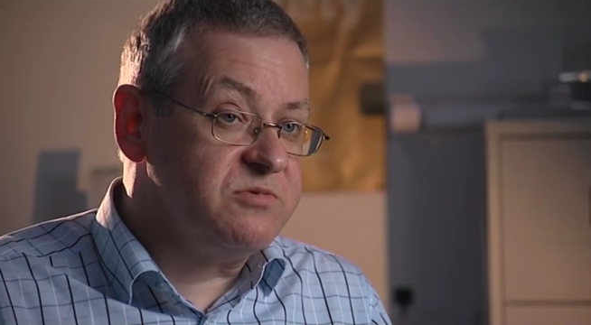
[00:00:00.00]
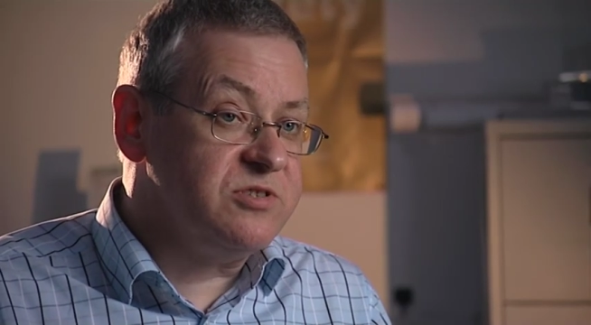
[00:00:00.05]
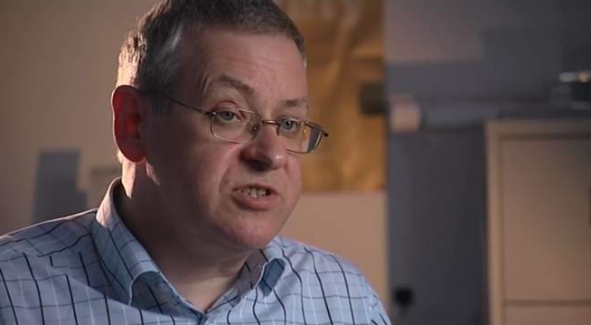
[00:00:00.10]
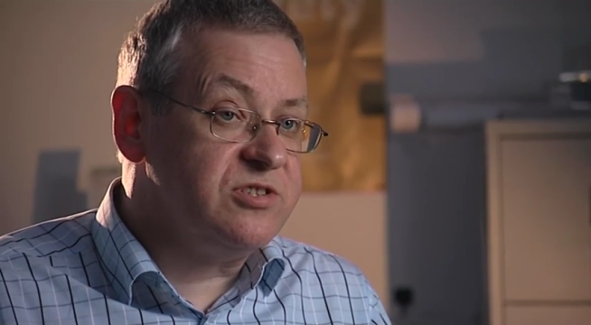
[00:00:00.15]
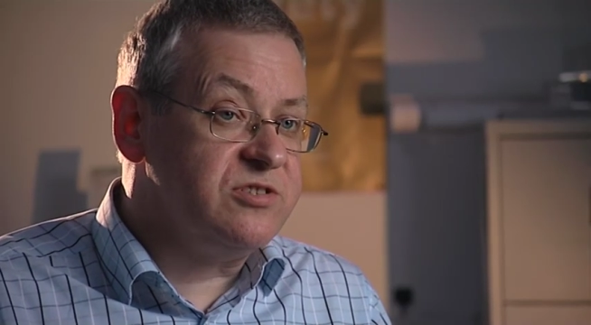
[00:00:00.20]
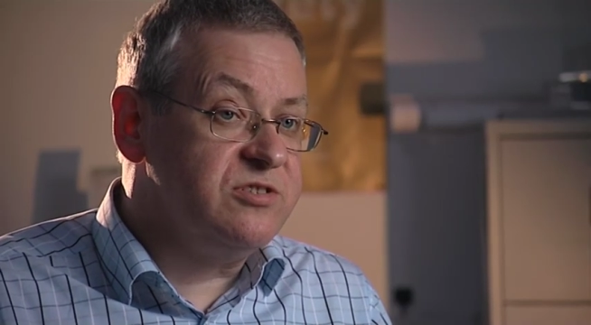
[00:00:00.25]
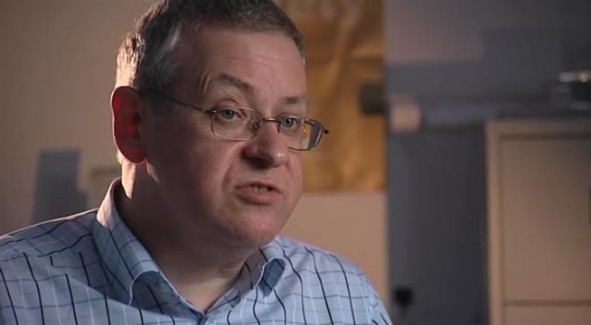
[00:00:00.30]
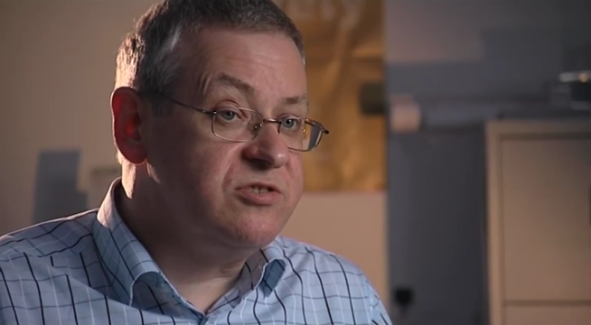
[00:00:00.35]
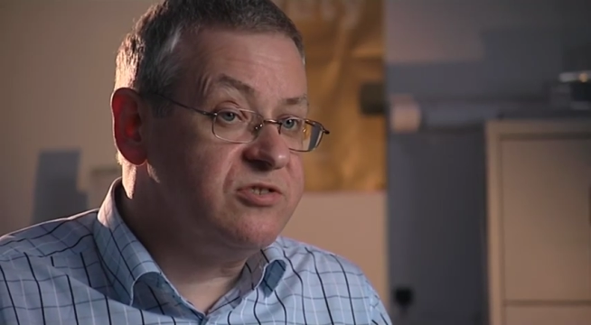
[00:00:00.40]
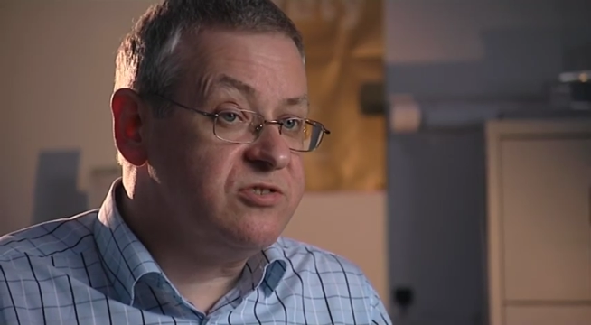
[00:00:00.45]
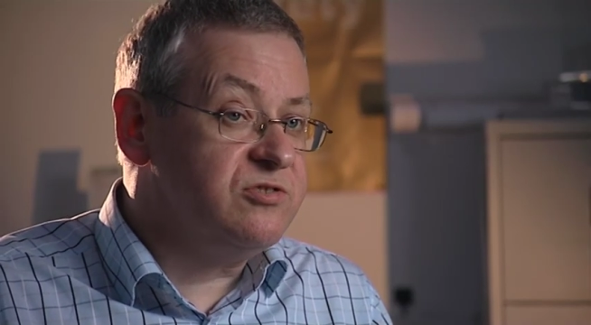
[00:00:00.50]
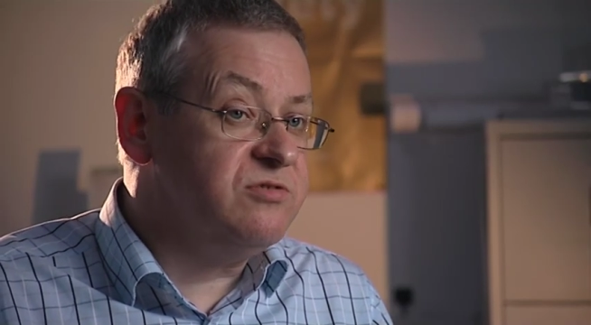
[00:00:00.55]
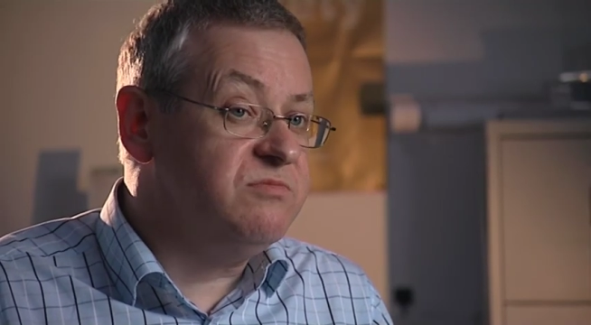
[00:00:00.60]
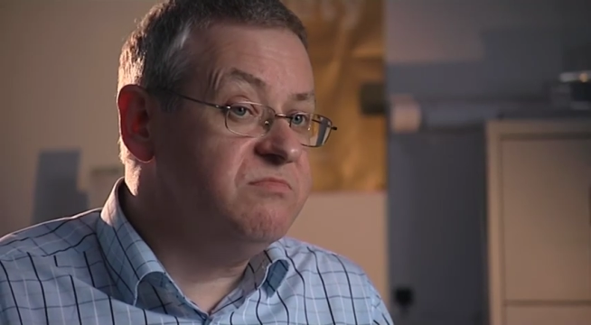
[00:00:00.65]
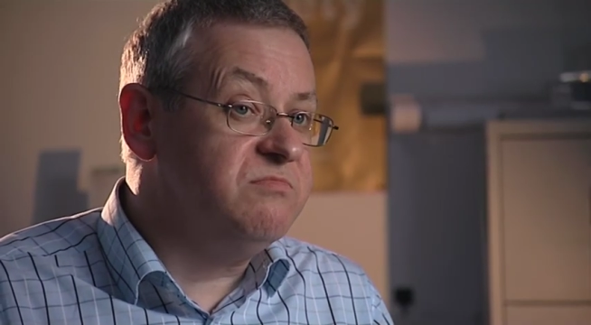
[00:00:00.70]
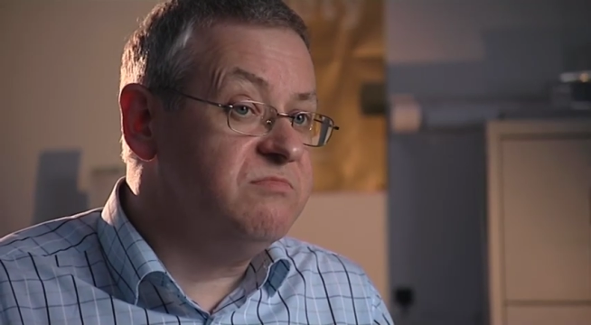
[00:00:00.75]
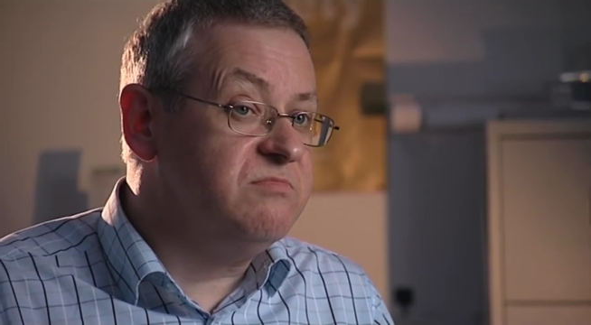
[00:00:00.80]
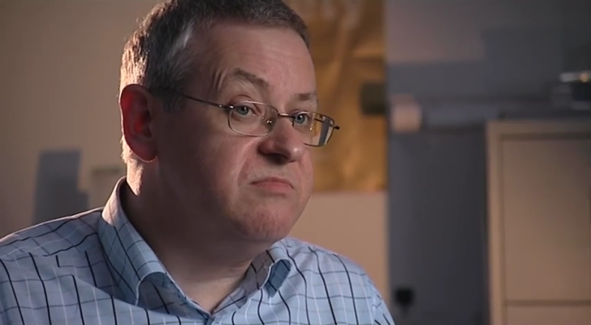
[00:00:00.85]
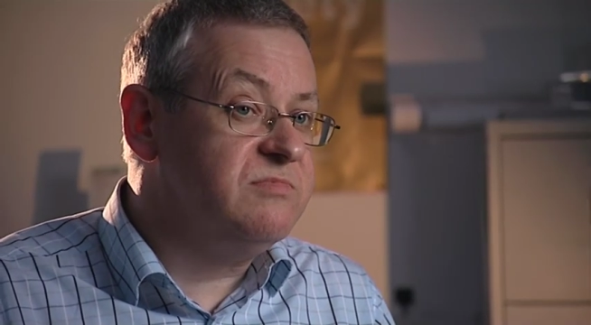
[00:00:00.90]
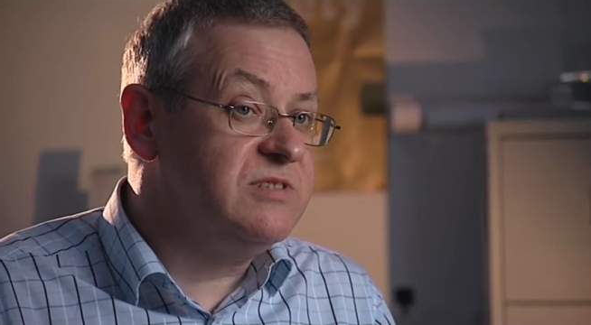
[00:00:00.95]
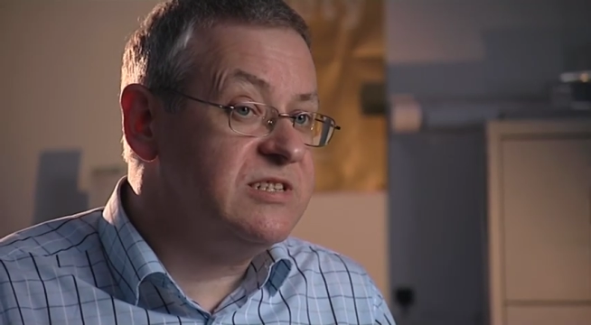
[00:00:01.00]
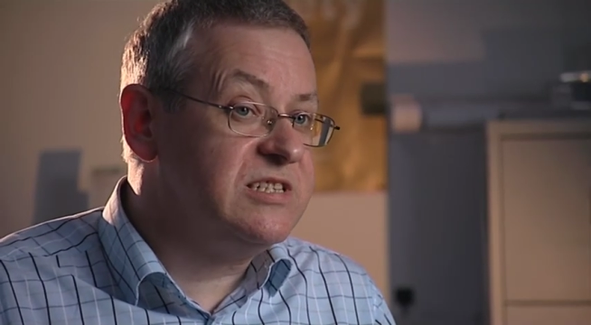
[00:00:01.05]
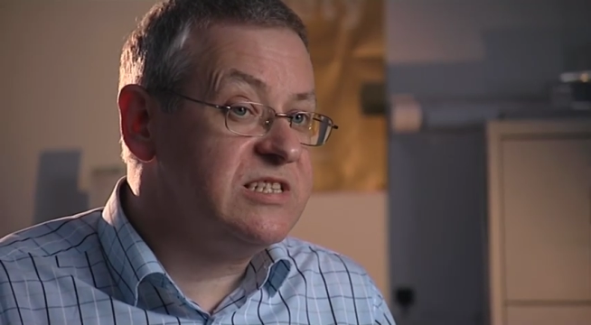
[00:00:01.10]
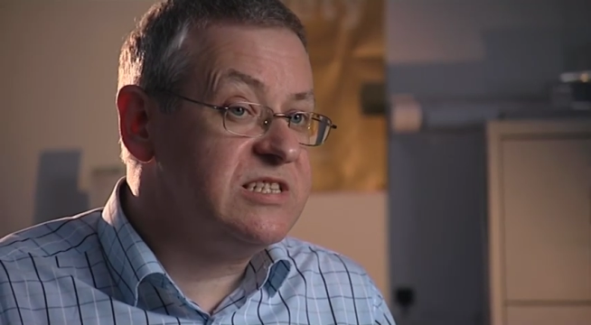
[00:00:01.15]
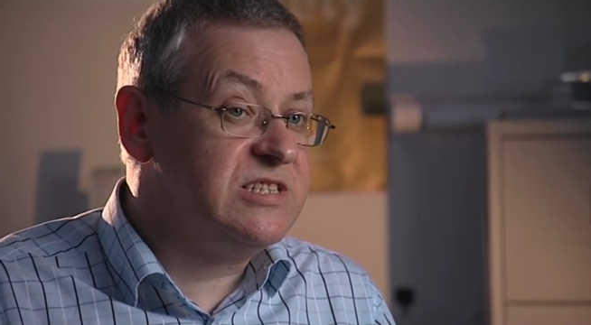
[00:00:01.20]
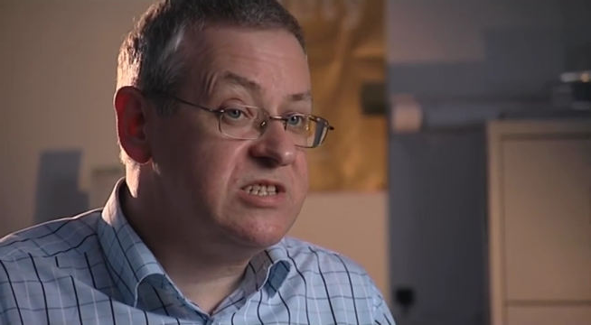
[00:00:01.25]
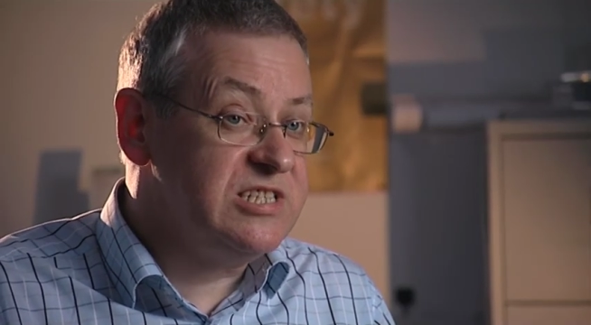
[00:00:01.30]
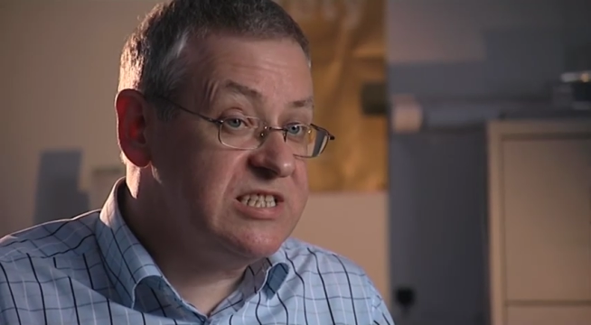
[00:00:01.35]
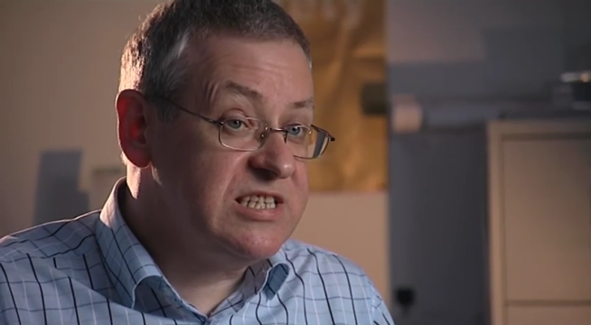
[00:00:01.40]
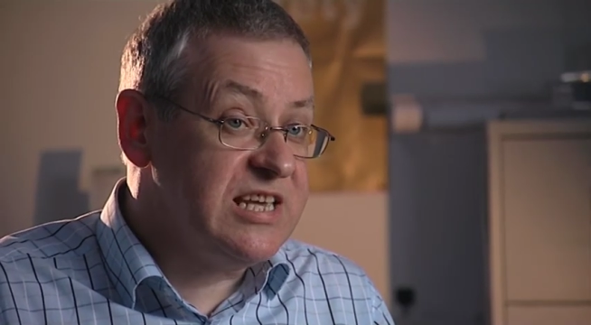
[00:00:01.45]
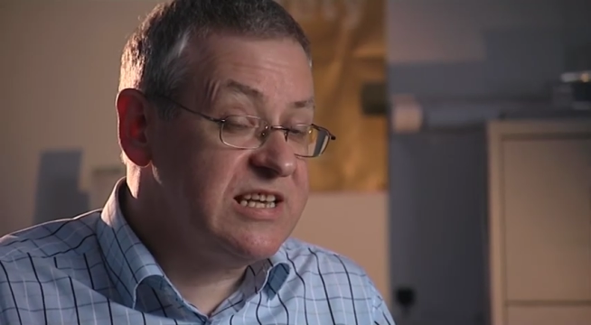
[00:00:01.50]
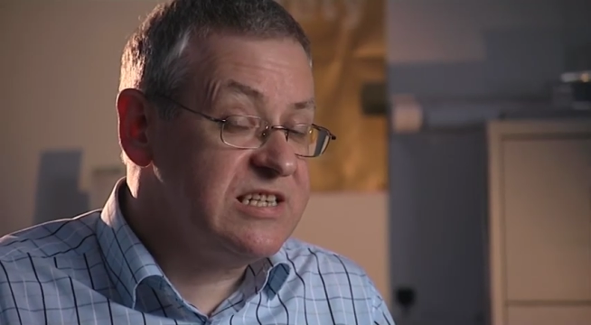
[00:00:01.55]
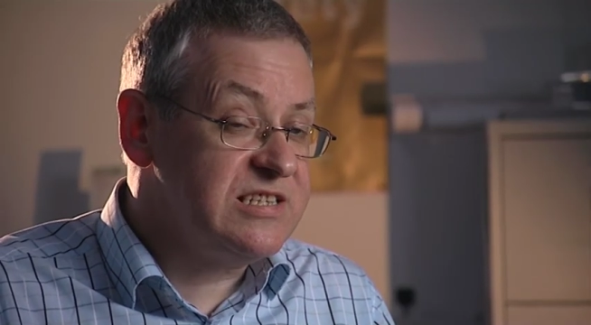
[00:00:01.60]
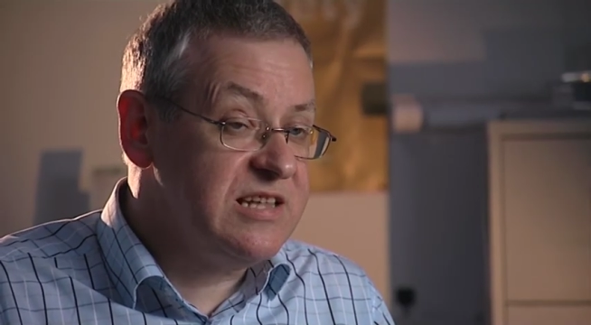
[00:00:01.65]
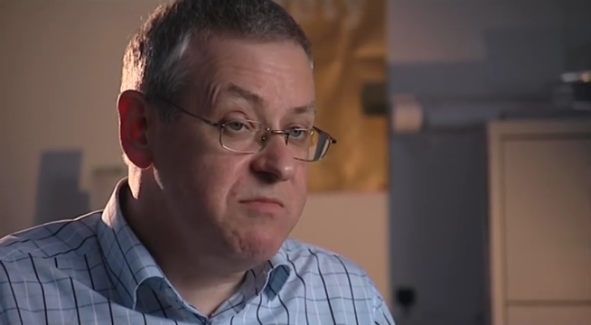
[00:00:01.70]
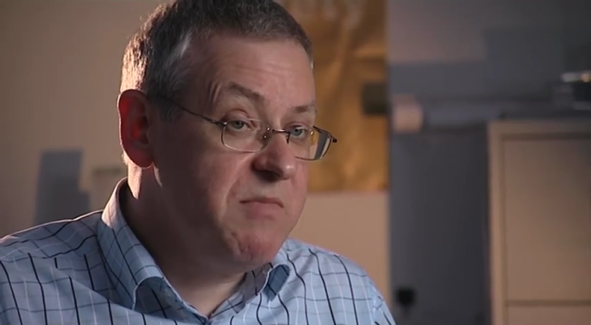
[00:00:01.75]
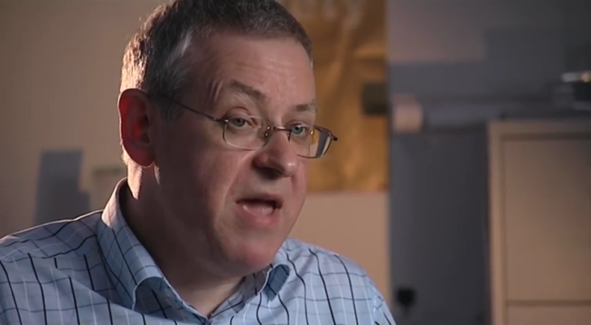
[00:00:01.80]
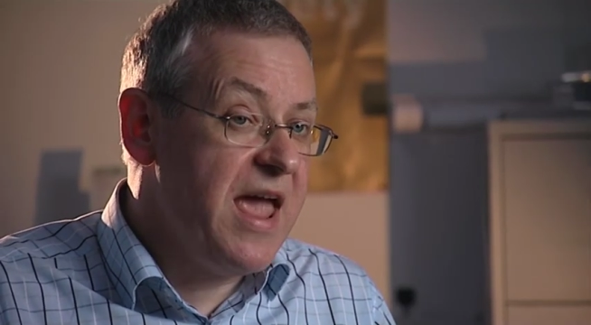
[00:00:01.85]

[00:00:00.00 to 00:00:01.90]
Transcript: which consume 60